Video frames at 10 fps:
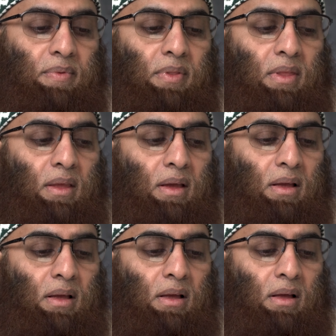
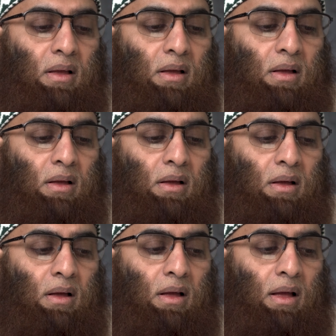
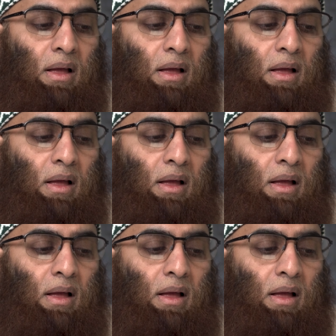Nothing is said.